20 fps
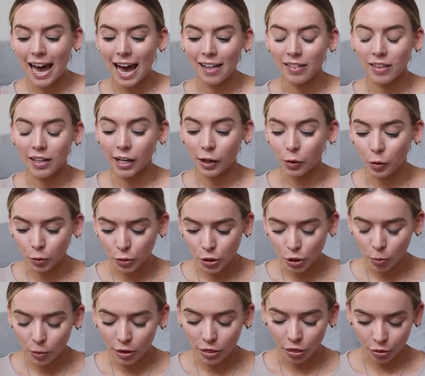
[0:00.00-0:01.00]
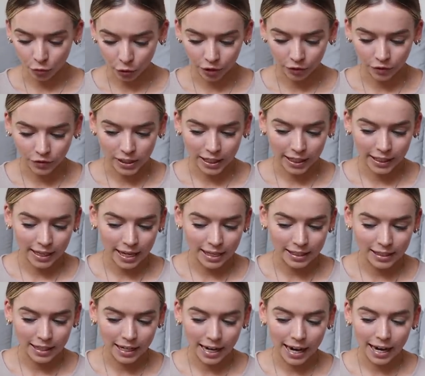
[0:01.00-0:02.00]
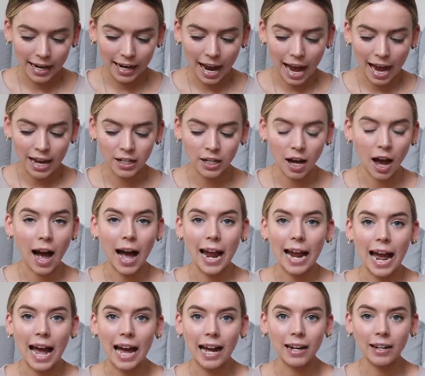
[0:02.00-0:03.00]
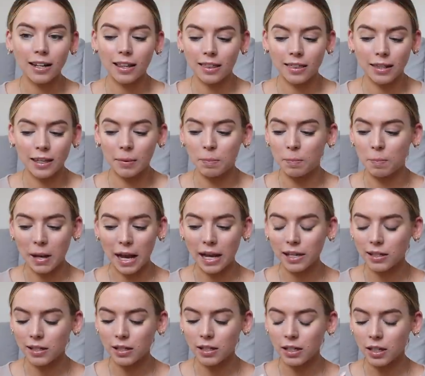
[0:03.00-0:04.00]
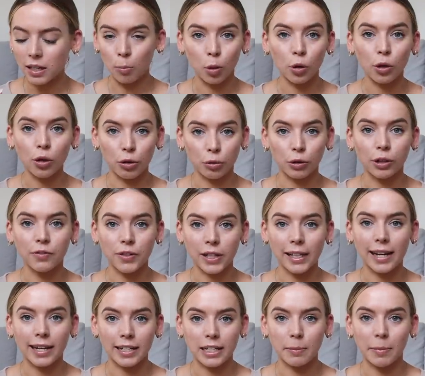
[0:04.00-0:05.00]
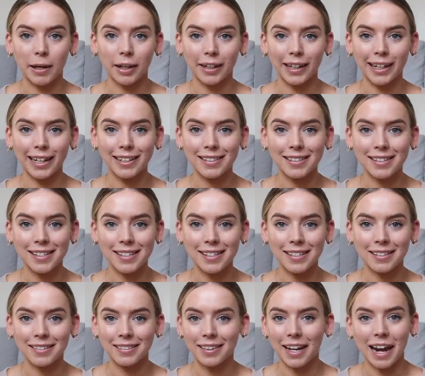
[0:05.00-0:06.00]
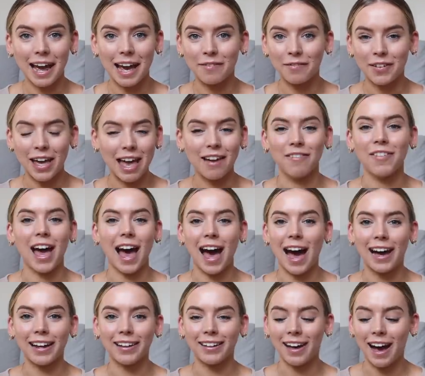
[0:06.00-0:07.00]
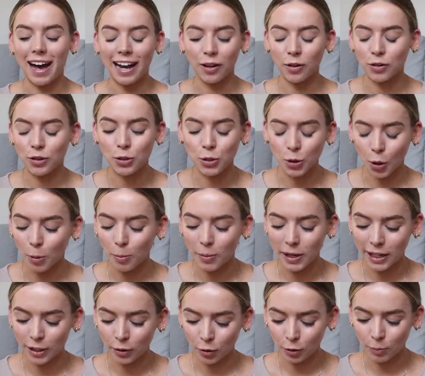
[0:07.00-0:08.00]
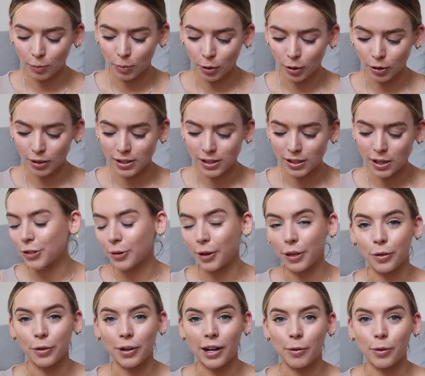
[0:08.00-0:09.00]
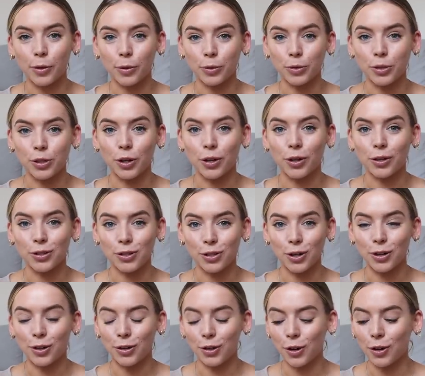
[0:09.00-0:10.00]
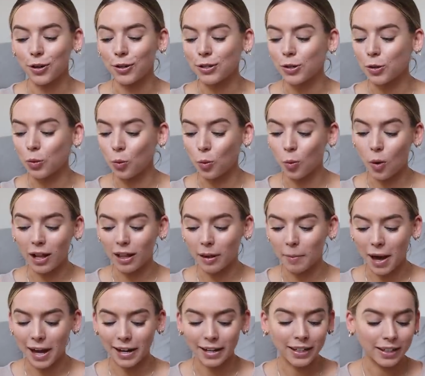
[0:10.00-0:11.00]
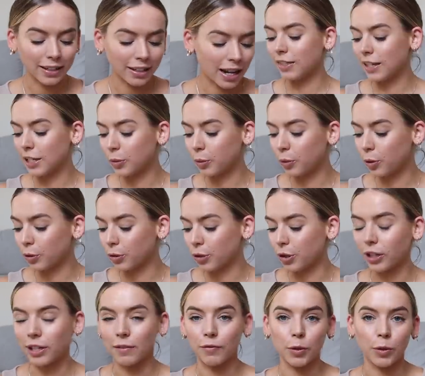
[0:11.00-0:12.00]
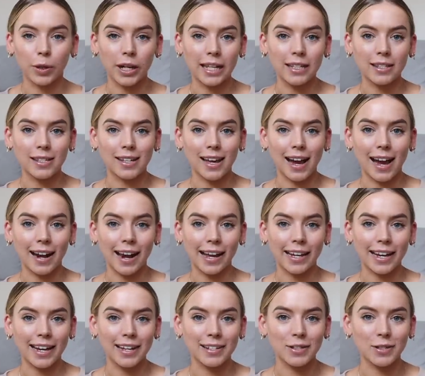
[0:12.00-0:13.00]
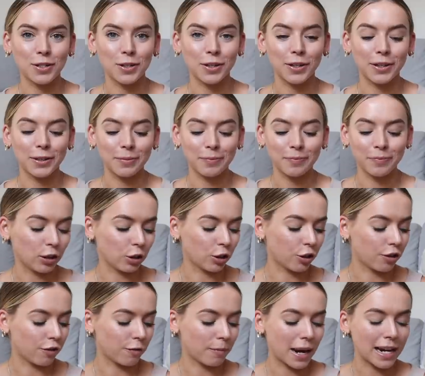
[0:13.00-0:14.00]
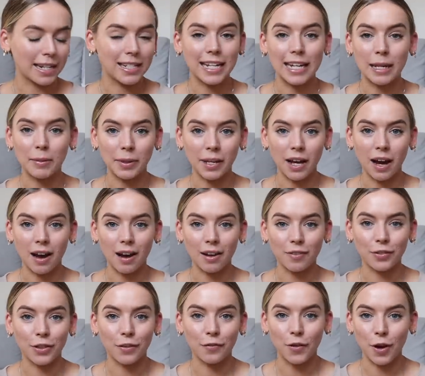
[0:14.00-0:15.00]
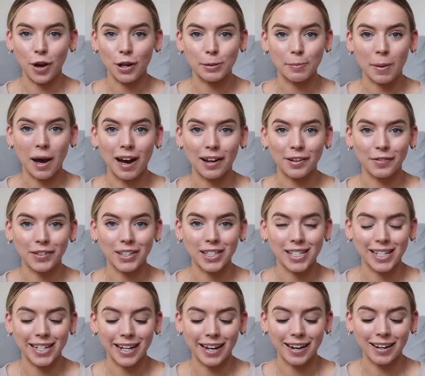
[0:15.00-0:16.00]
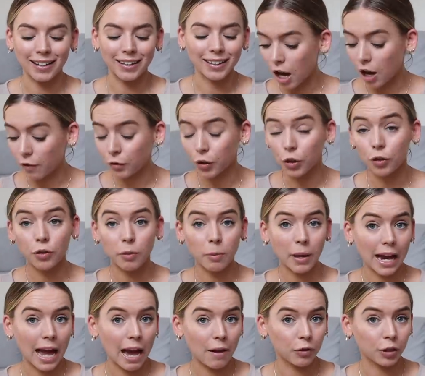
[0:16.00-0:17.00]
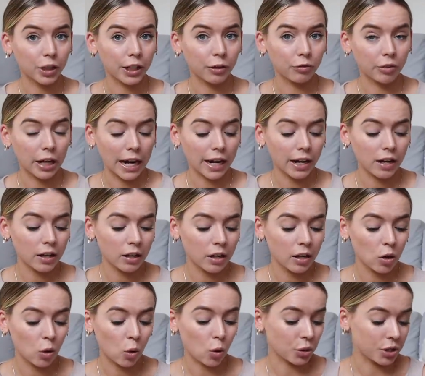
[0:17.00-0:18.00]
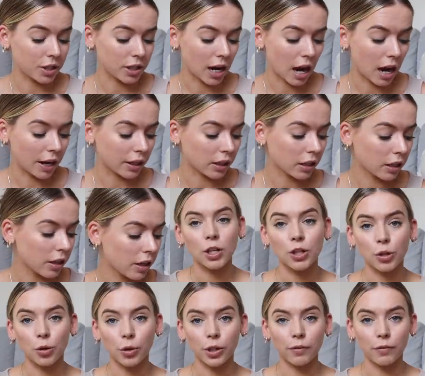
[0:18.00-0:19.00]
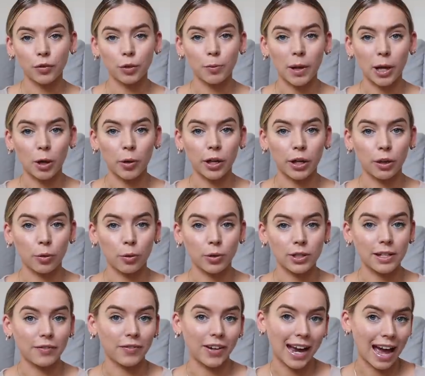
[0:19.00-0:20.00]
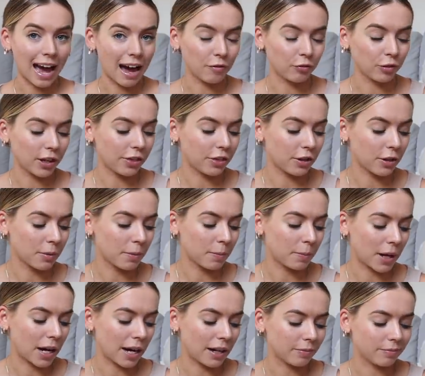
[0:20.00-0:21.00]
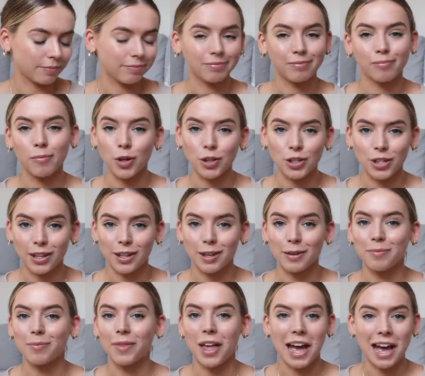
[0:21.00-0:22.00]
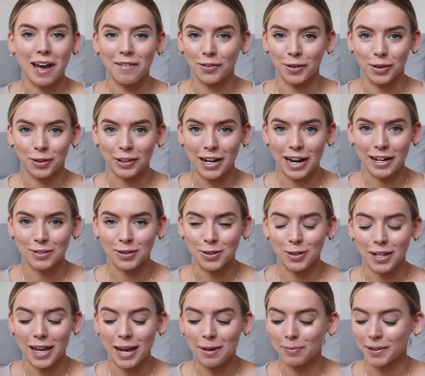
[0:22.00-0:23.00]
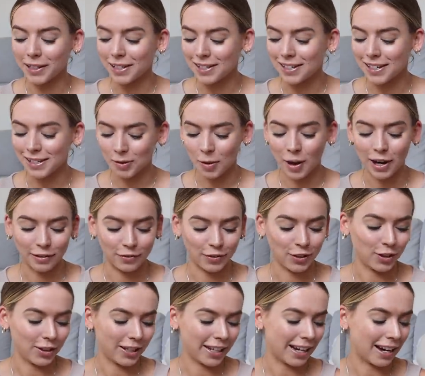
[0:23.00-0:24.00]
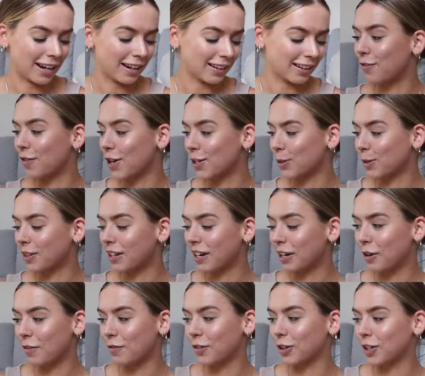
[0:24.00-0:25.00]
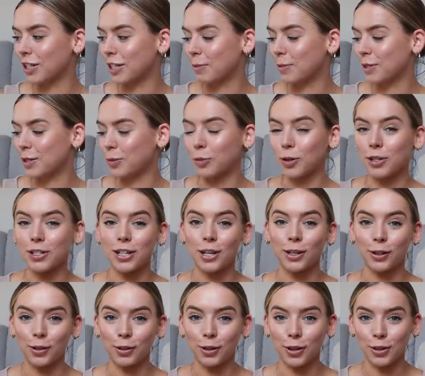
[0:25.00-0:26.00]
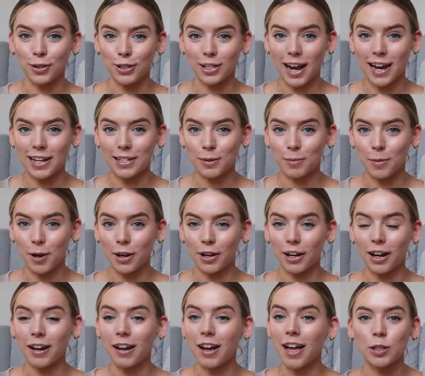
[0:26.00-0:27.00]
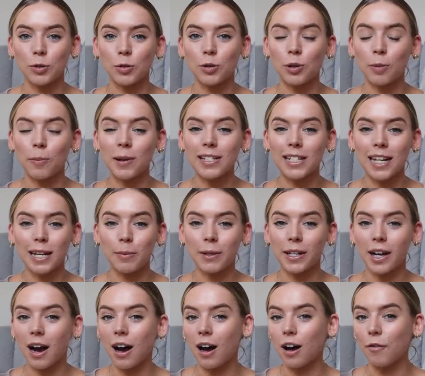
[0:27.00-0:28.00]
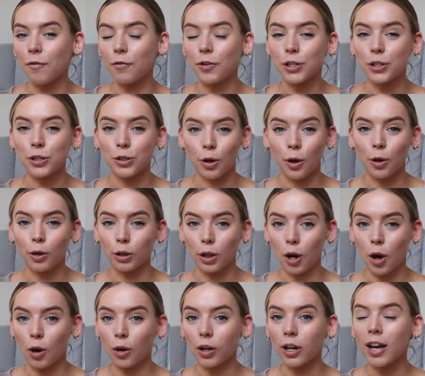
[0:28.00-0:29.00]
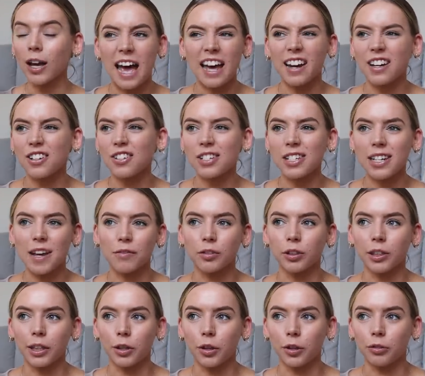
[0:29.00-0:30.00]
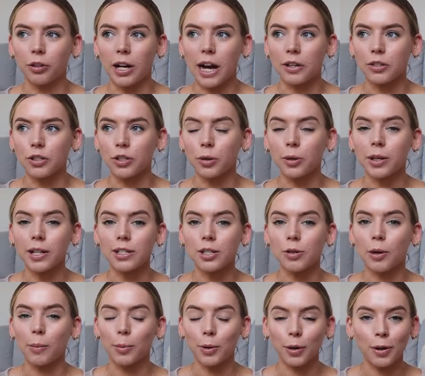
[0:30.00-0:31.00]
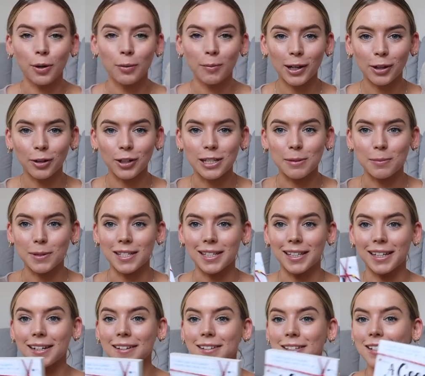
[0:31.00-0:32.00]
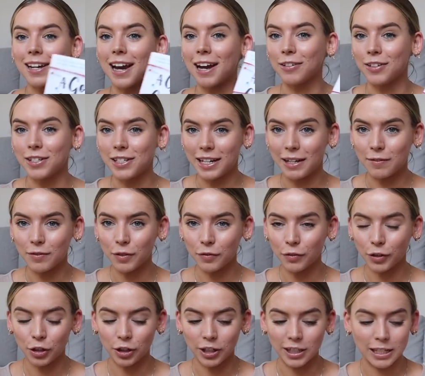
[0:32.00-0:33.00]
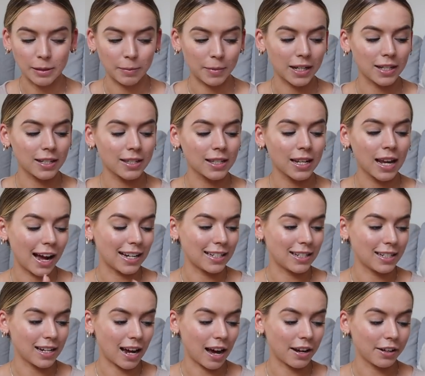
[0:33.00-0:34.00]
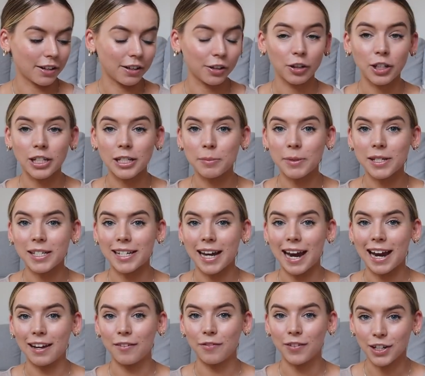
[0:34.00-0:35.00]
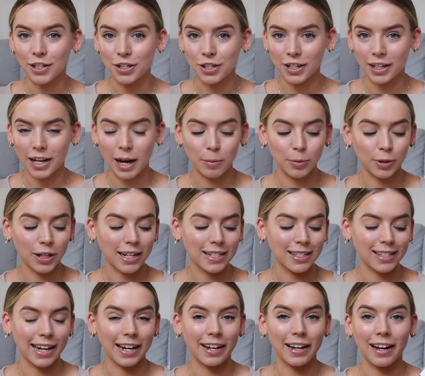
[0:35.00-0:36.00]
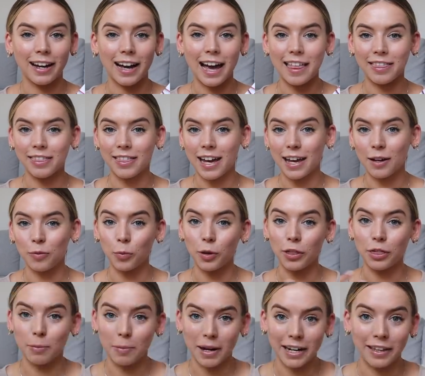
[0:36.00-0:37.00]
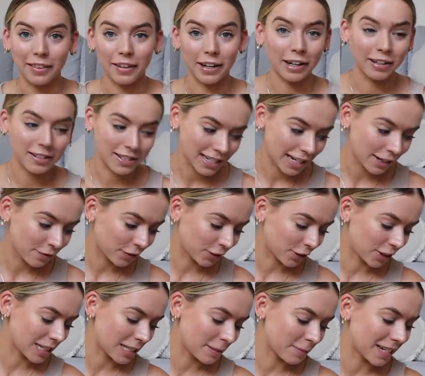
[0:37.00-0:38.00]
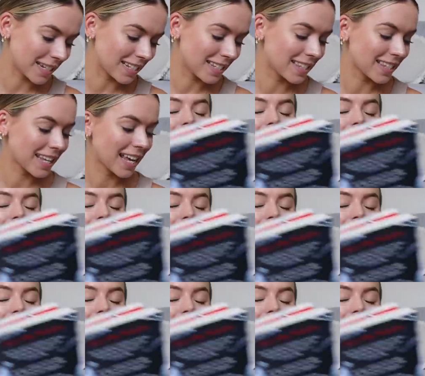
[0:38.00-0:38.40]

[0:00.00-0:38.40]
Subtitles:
And then I also went thrifting yesterday, and I had the best book thrifting experience that I've ever had. I got so many good books, so I thought I would also show you those while I'm at it. This will also give you an insight, I guess, to a lot of my TBR for the first part of this year. A few of them I have already read or started, so I'll give you my quick thoughts if I have read them, but most of them I haven't got around to yet because there's quite a few here. first one that I got for Christmas was A Good Girl's Guide to Murder. This was on my TBR for so long and I just never really got around to it, so I put it on my Christmas list. I received it for Christmas. I started it Christmas Day, finished it a couple days later, and then with the money that I received for Christmas,